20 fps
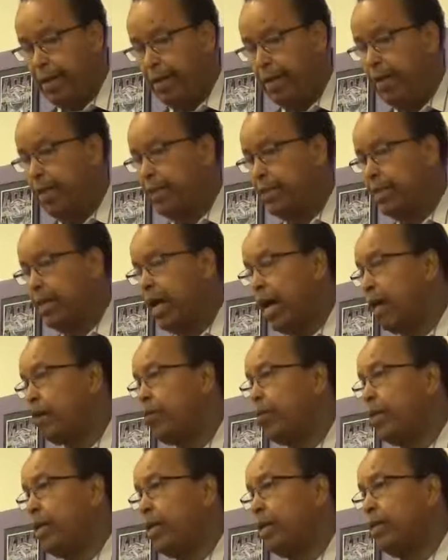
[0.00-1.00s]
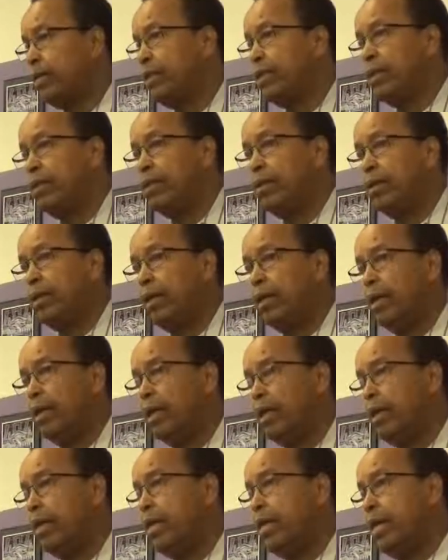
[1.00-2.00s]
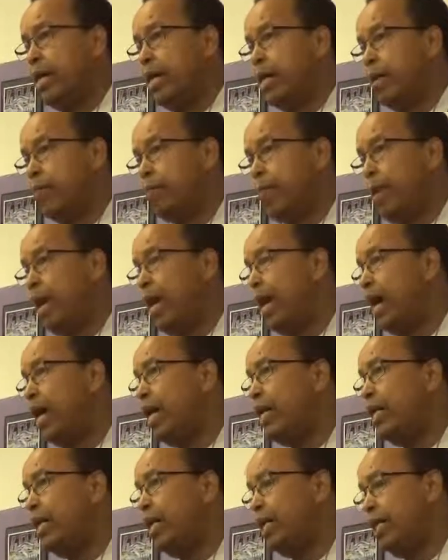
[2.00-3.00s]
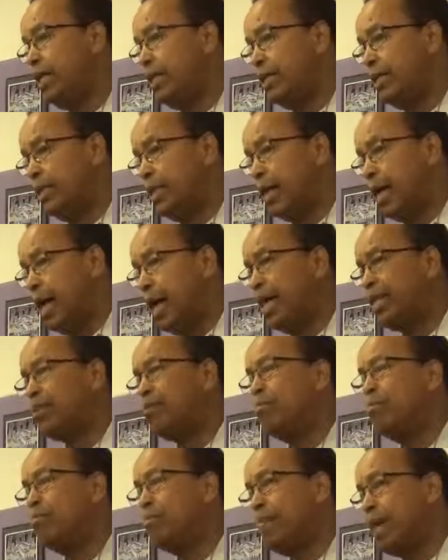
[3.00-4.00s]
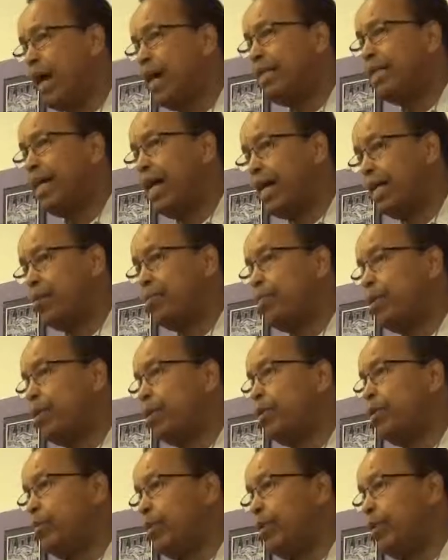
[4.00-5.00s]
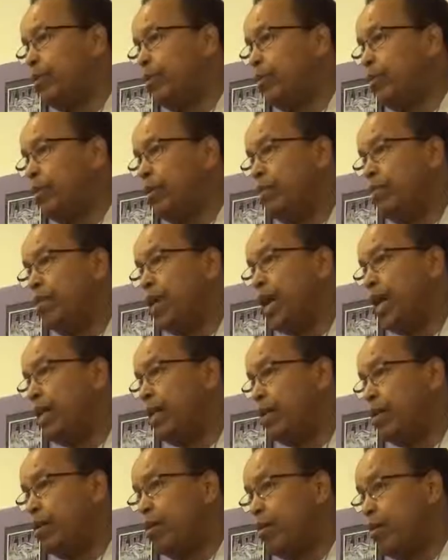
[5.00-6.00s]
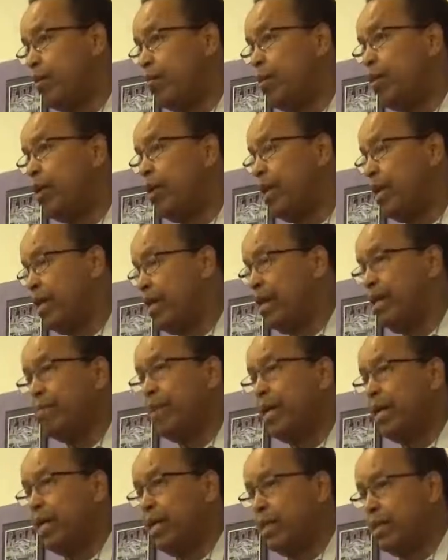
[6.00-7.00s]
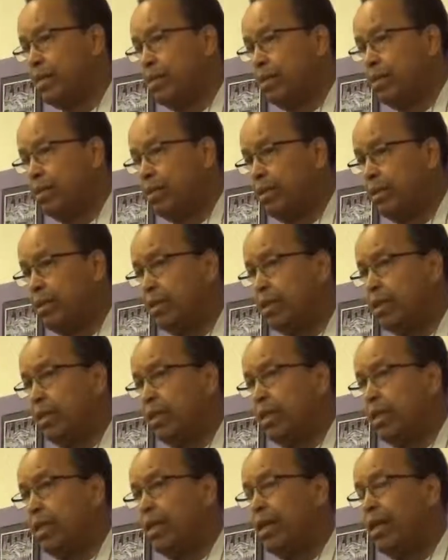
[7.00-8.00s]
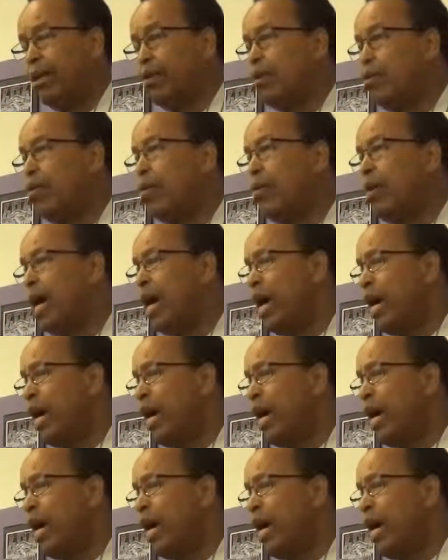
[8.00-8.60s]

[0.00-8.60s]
is accurate, their plan is as much as possible to divide the Oromo and the Amaras. Do